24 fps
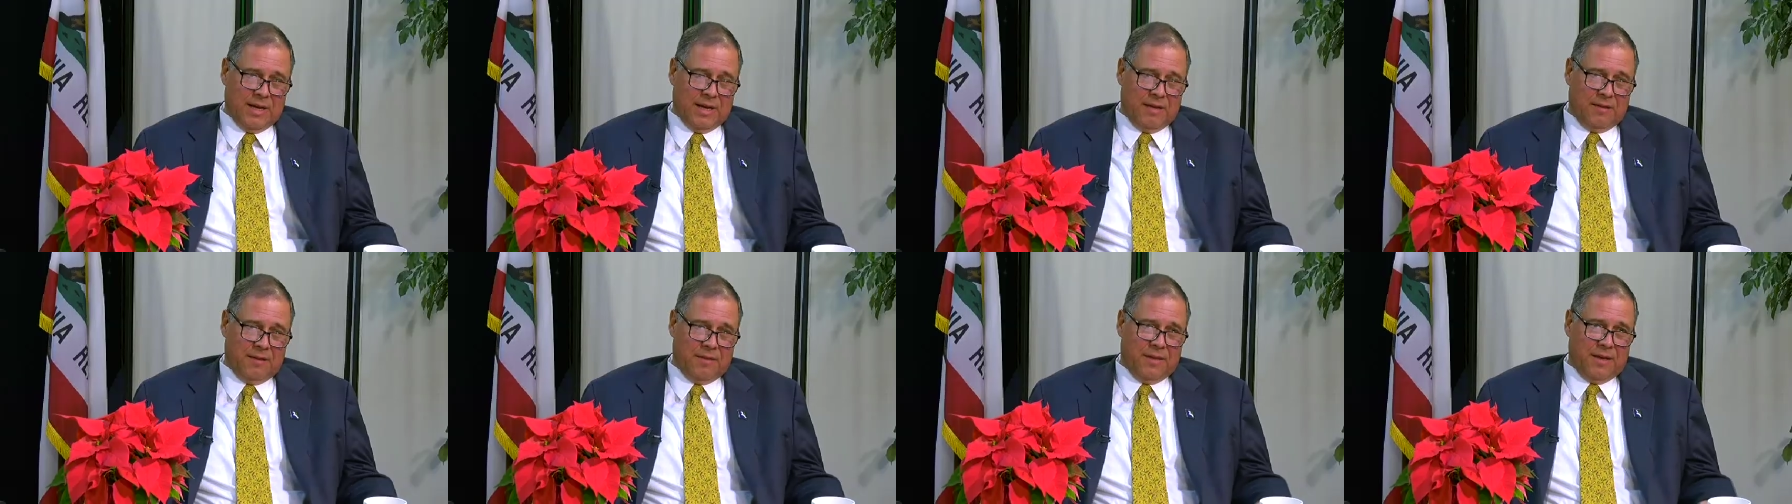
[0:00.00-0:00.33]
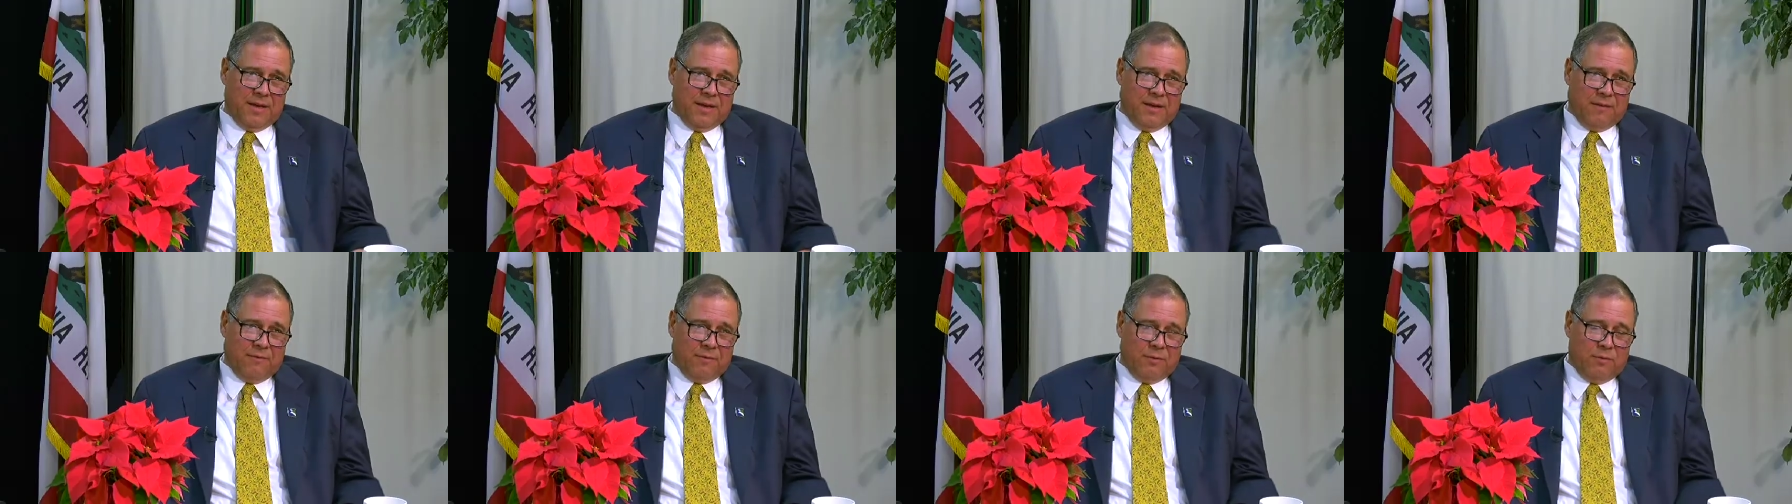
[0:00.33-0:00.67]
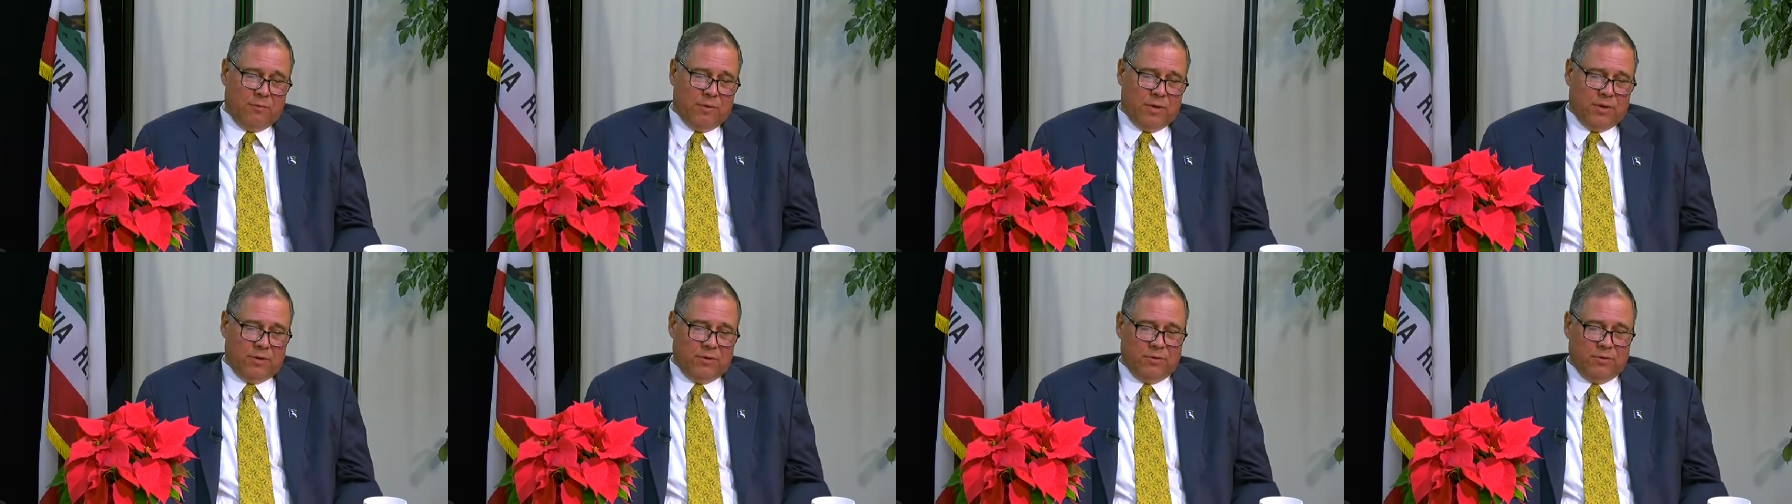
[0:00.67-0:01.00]
I, I, think
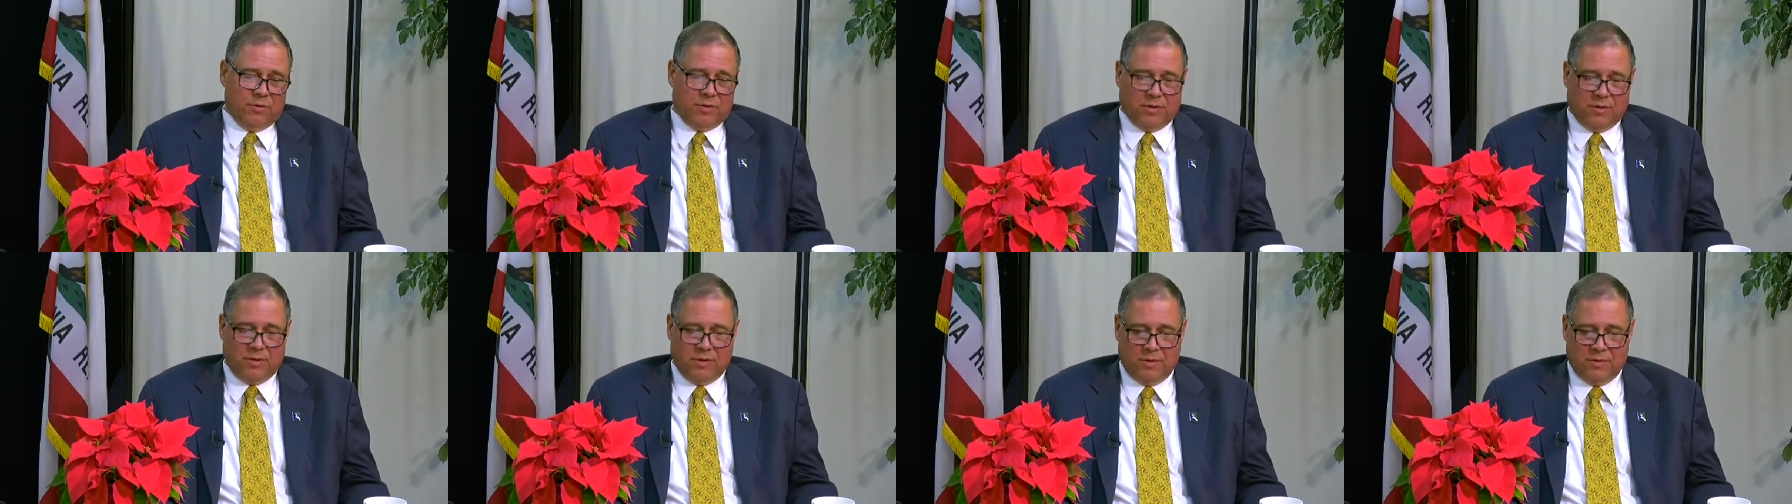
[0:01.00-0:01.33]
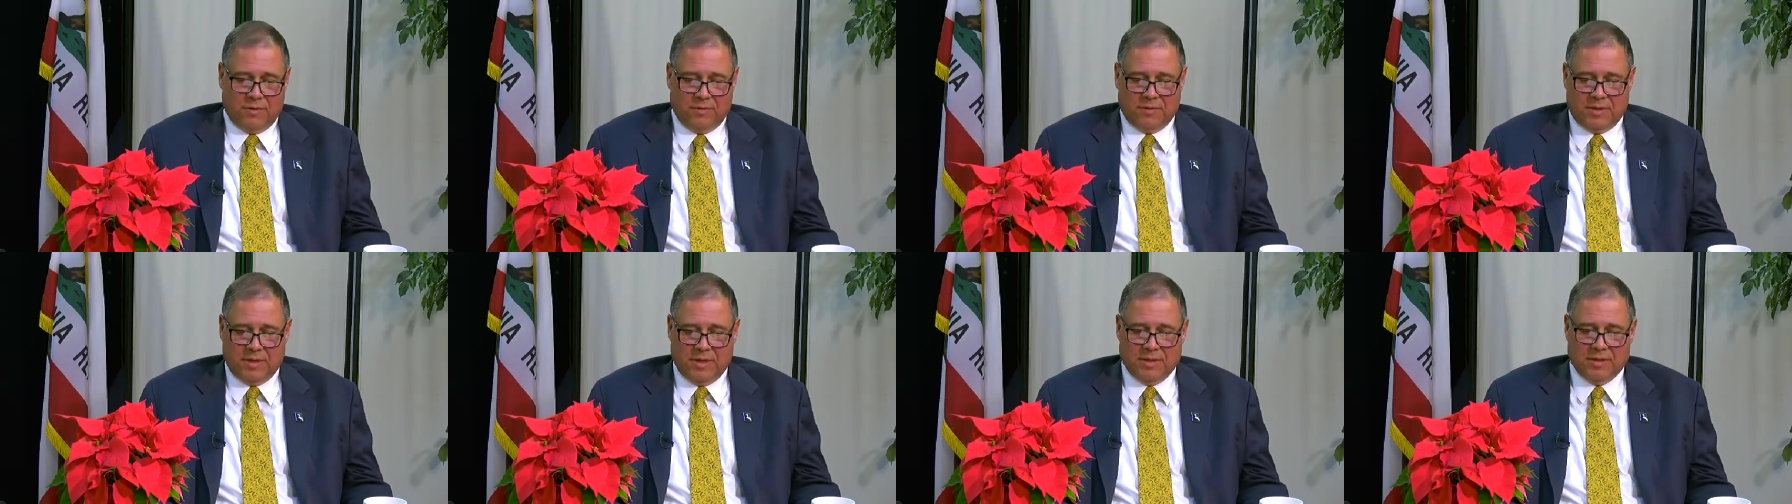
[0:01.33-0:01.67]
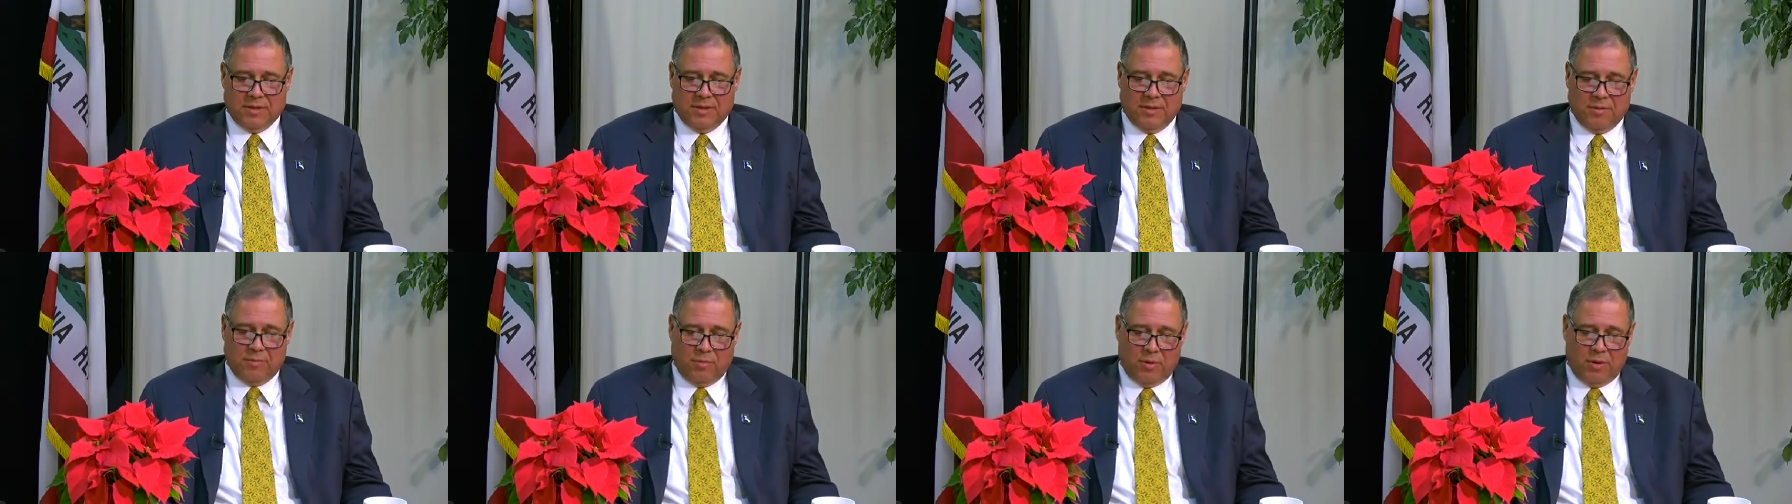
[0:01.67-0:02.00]
everyone who serves
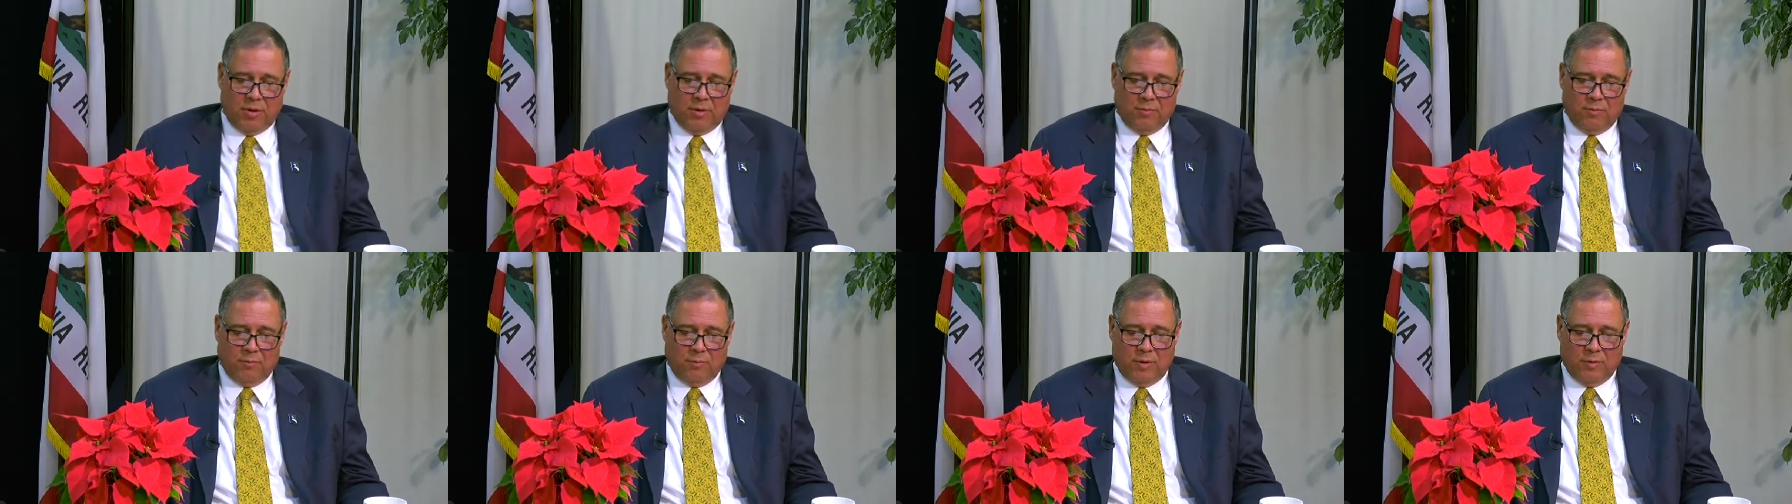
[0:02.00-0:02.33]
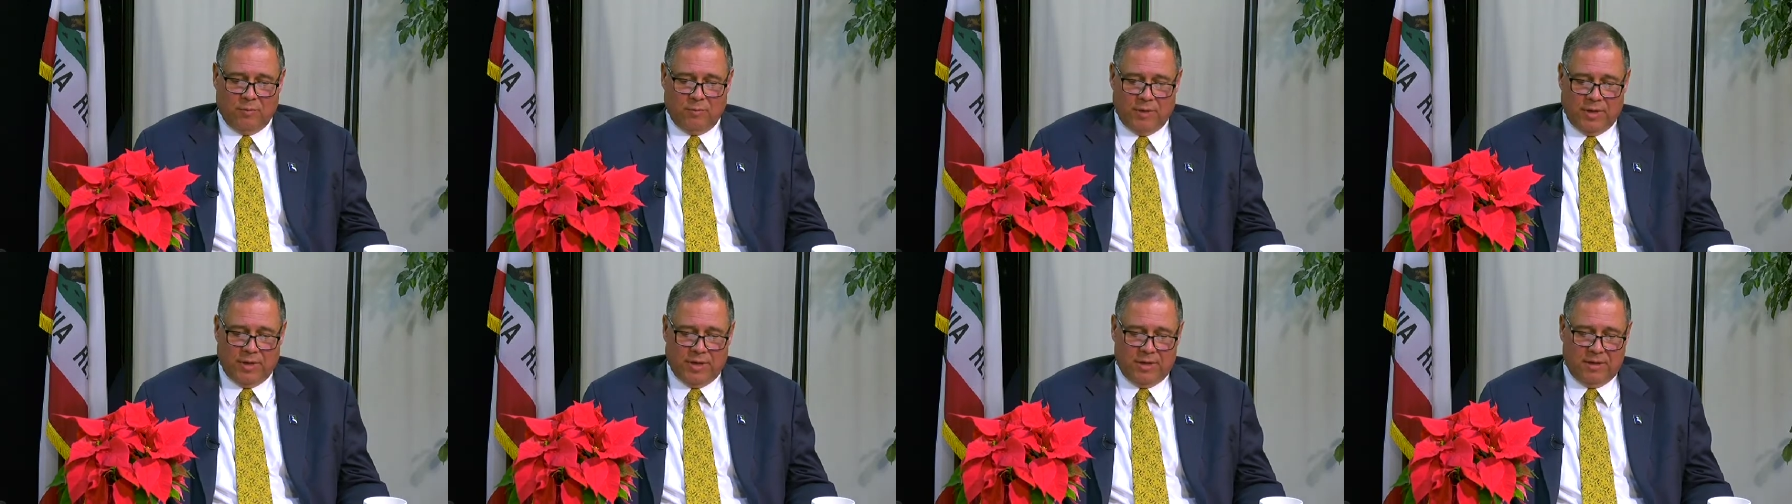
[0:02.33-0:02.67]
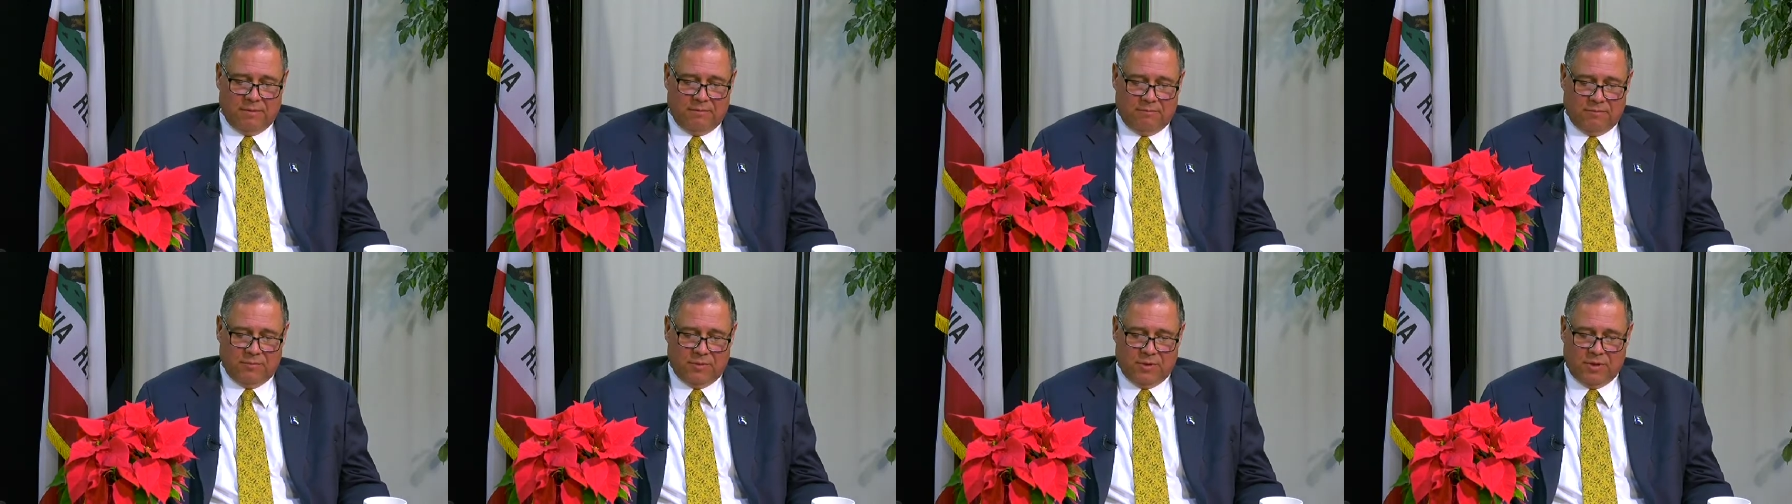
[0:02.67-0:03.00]
does their part in one
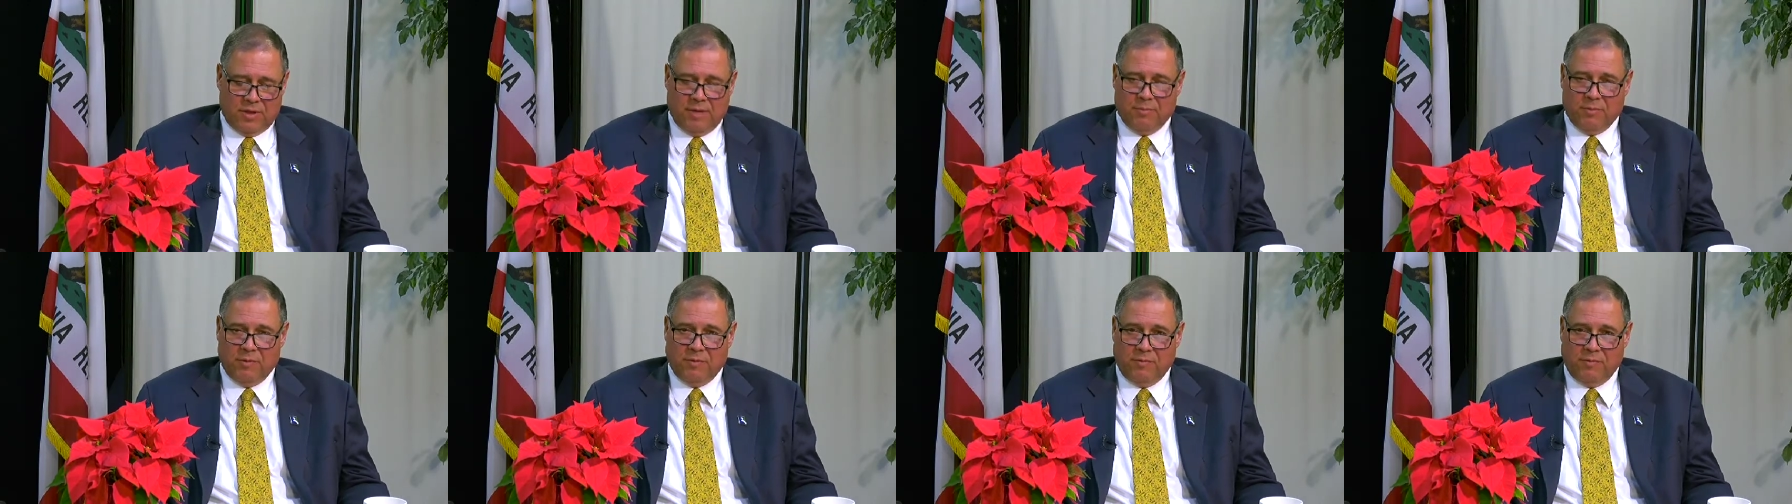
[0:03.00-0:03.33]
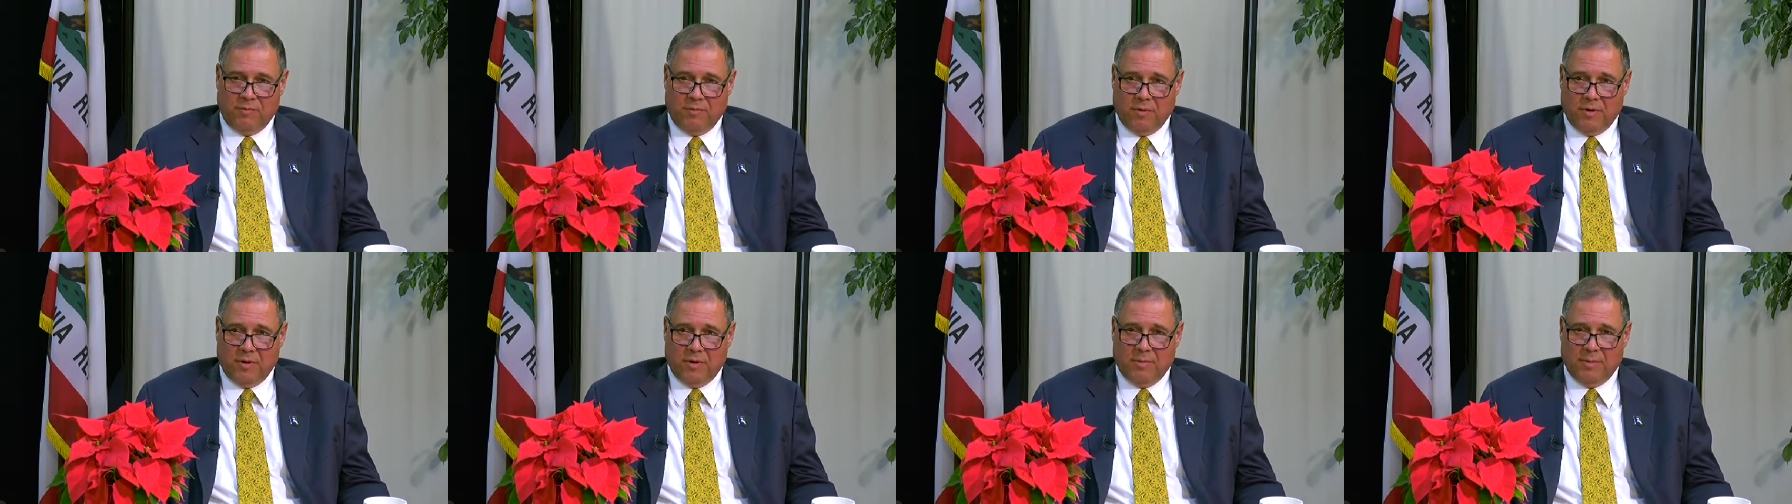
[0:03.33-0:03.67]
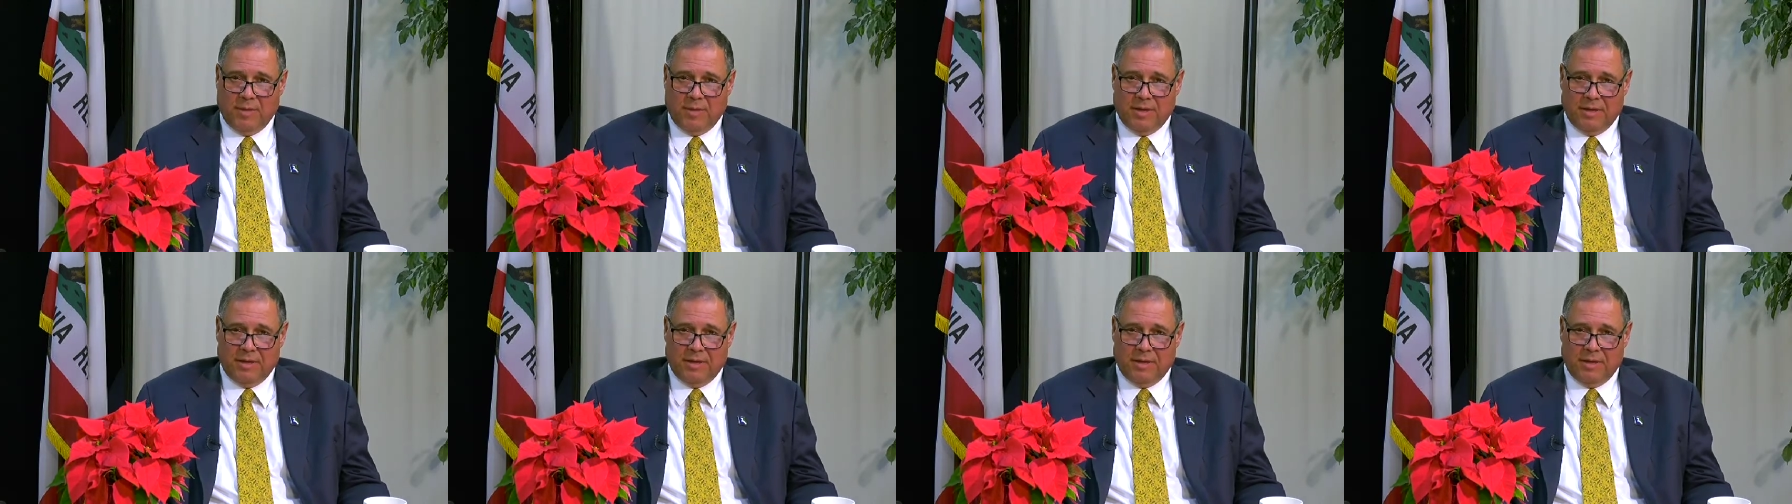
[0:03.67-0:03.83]
way, shape, or form.